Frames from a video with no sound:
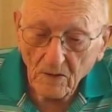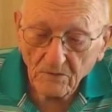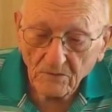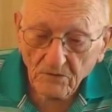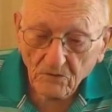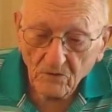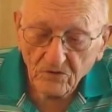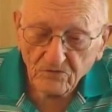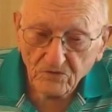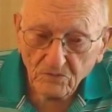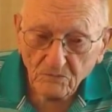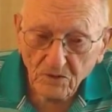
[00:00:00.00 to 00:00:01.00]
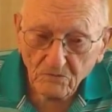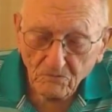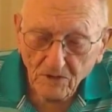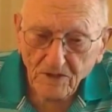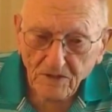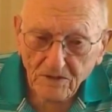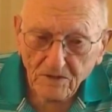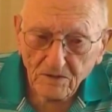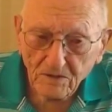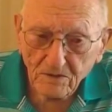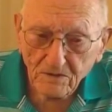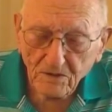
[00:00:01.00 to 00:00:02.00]
They questioned my rank.
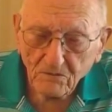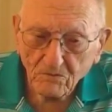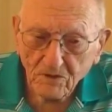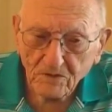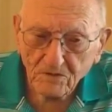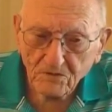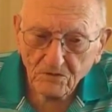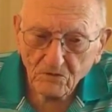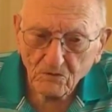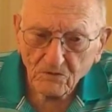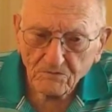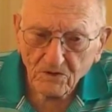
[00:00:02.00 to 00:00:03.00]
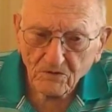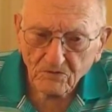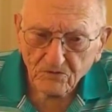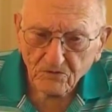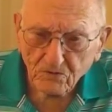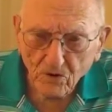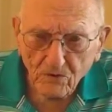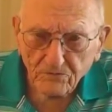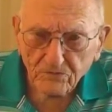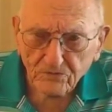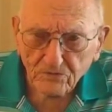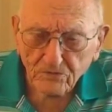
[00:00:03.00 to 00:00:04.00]
They wanted to know if I was an
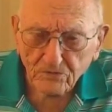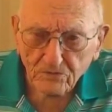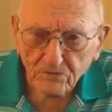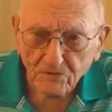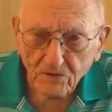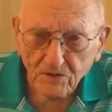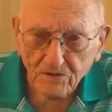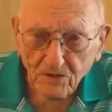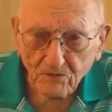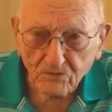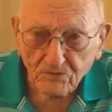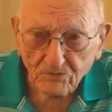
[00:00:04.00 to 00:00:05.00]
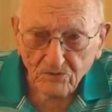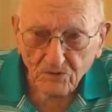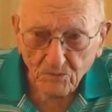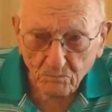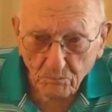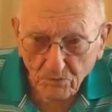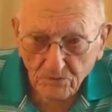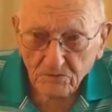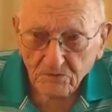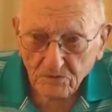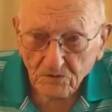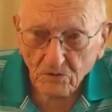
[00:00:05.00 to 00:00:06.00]
officer or not. That was very important
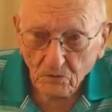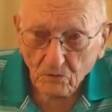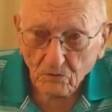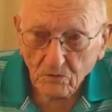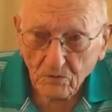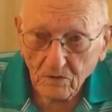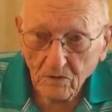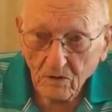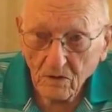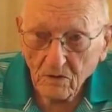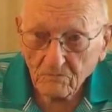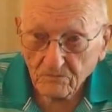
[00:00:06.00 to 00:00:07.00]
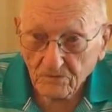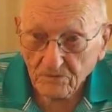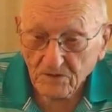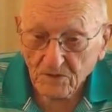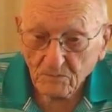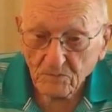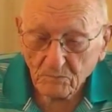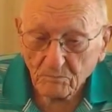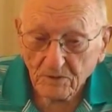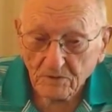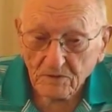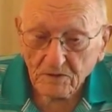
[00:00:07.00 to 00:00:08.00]
to know for them,
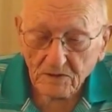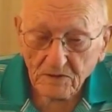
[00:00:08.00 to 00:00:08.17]
apparently.